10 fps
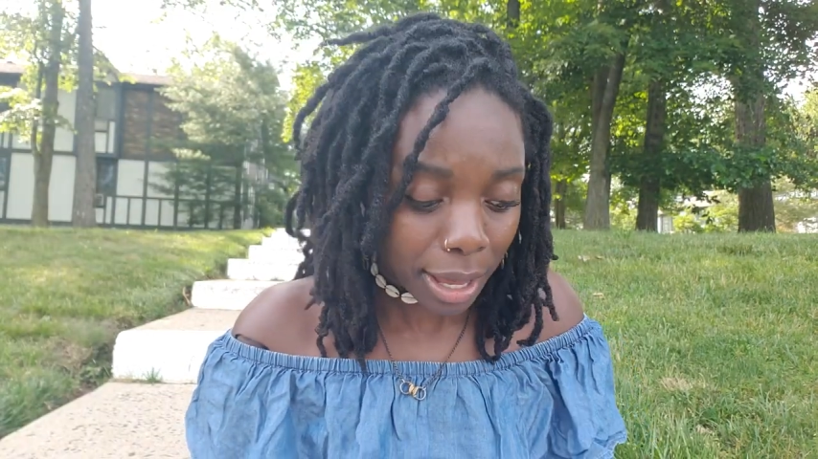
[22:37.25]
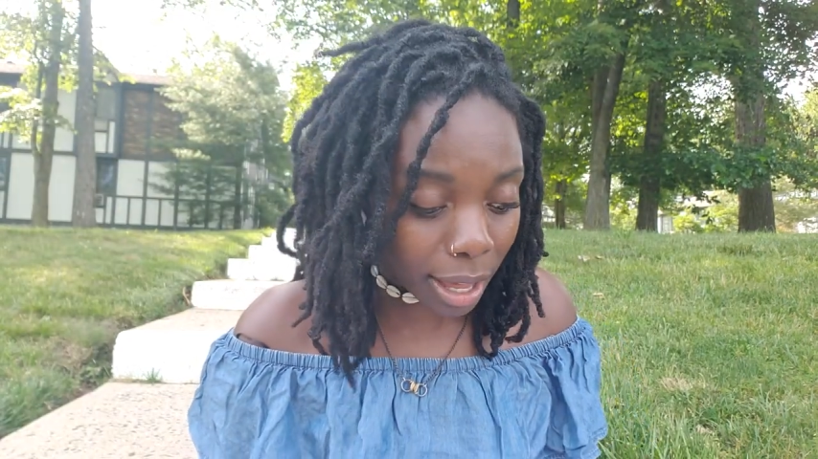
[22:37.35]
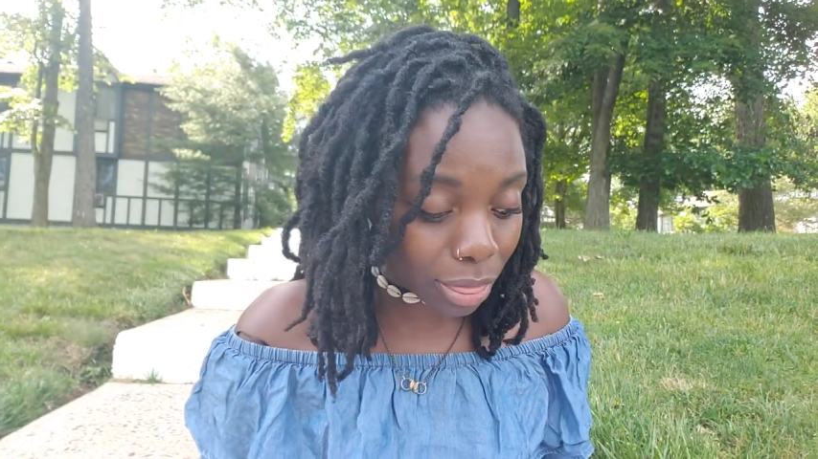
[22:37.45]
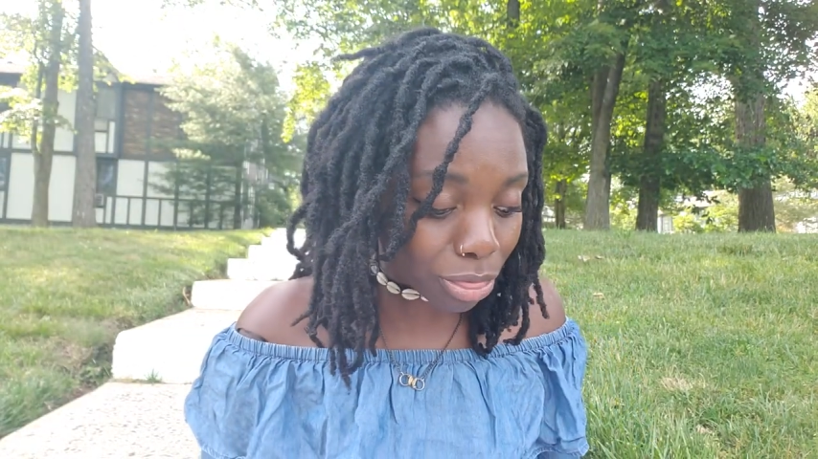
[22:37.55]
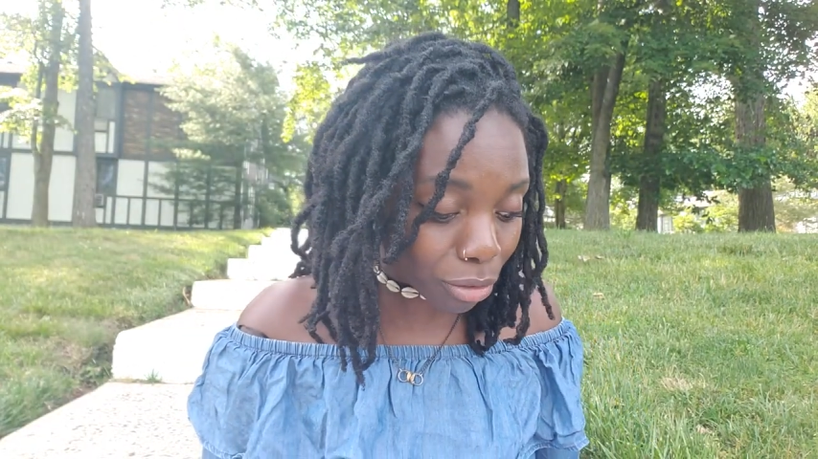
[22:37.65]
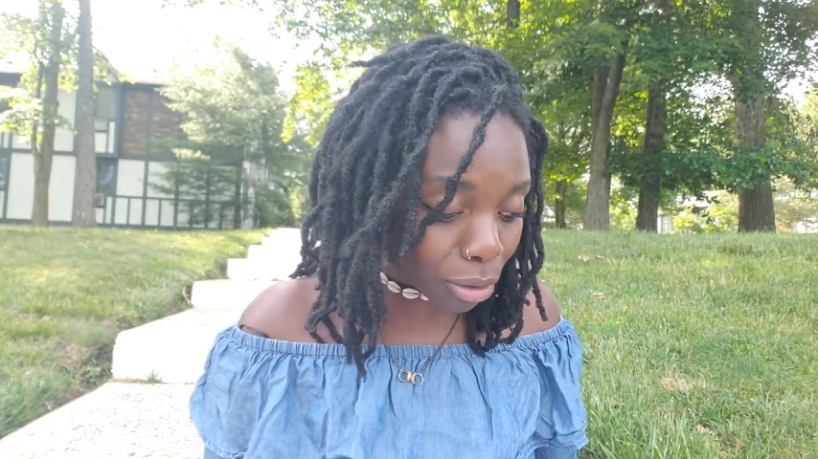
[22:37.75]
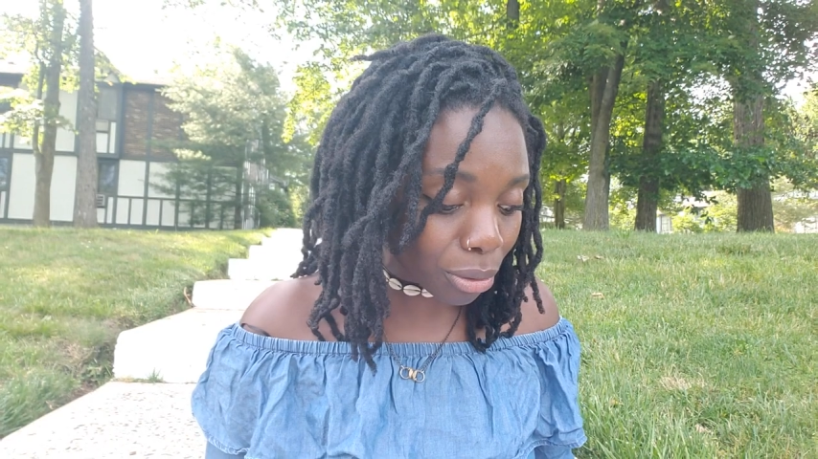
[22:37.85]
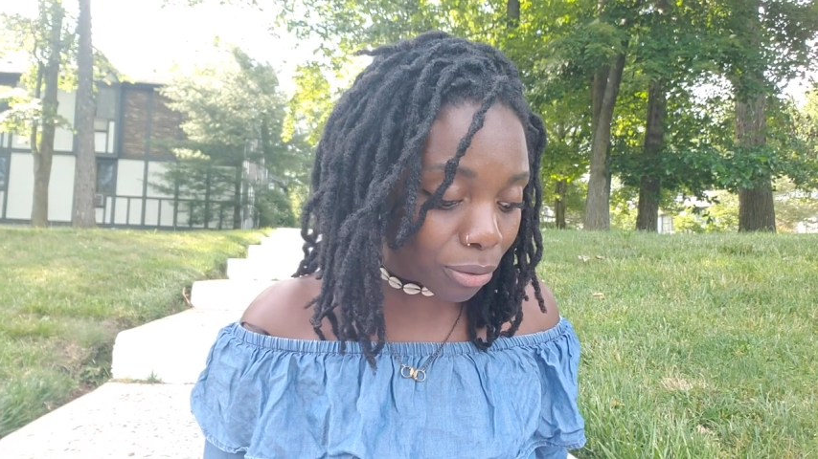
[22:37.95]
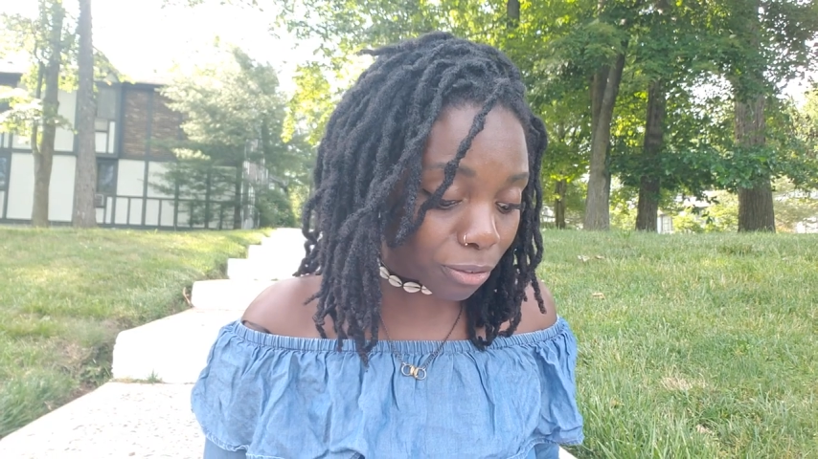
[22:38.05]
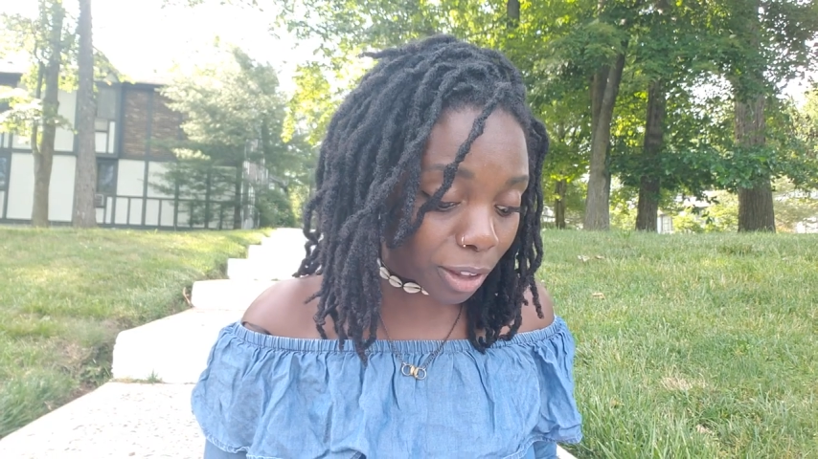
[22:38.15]
And
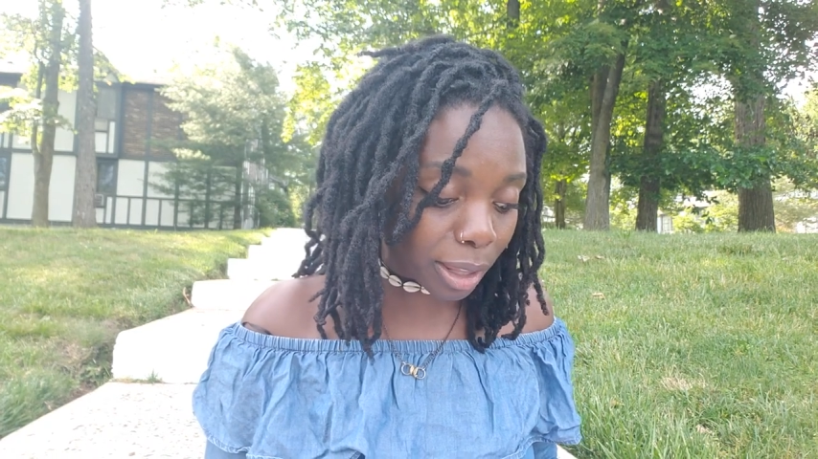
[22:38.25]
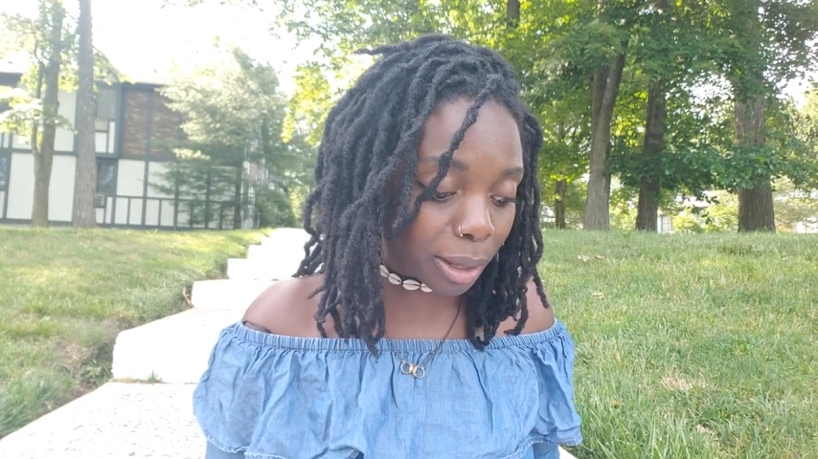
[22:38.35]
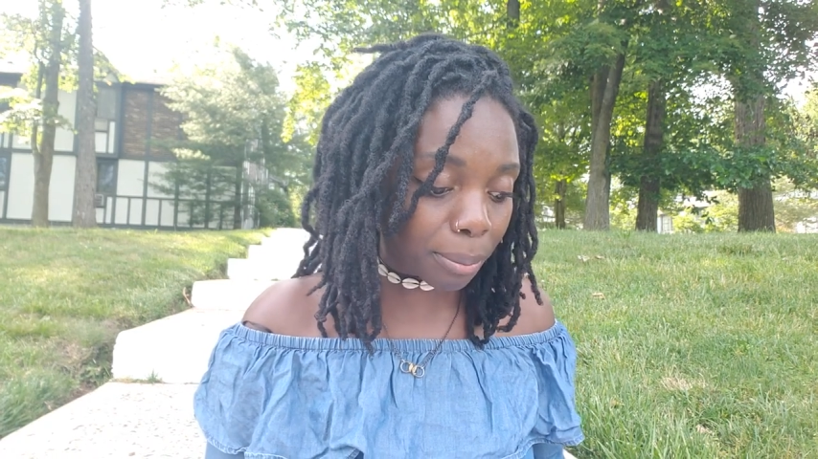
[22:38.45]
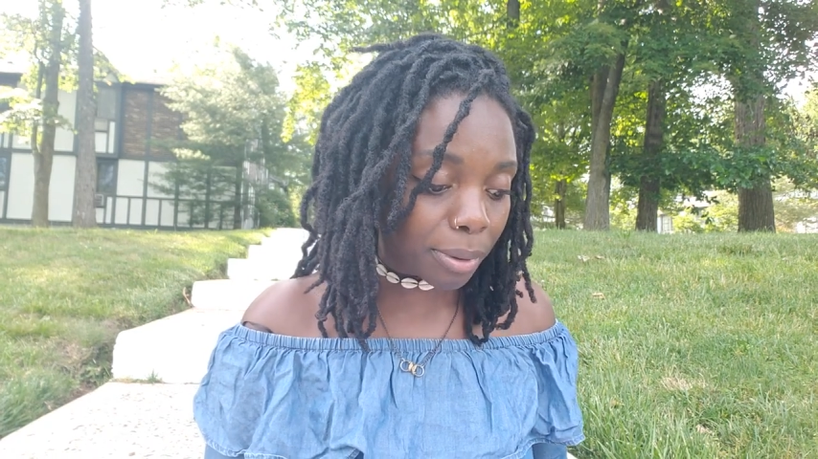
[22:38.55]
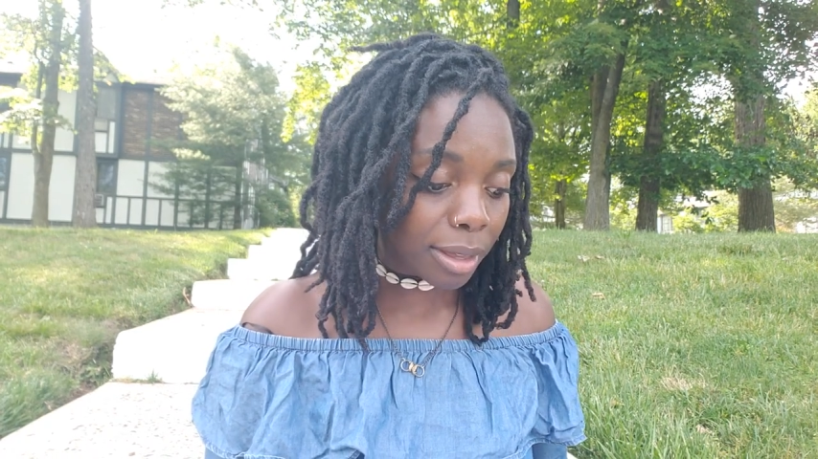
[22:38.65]
through Philip,